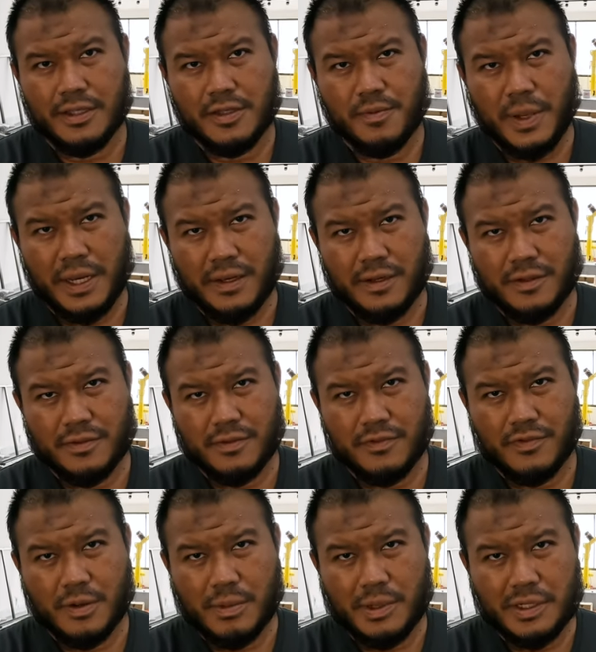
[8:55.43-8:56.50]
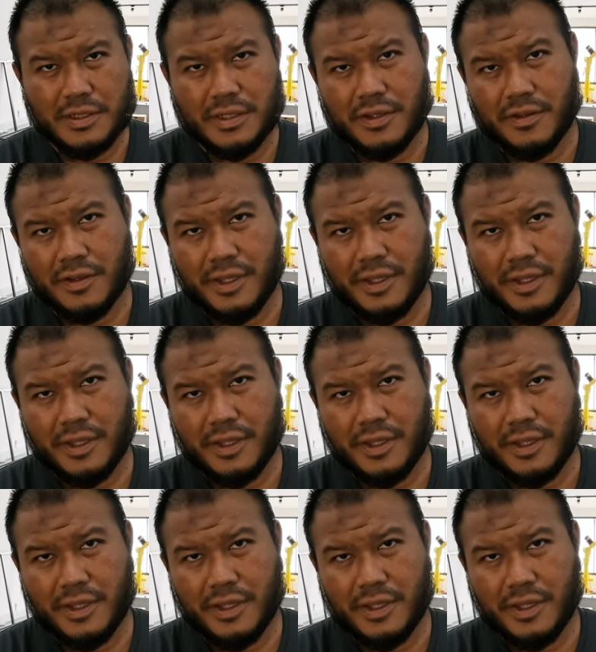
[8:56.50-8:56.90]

spanner from underneath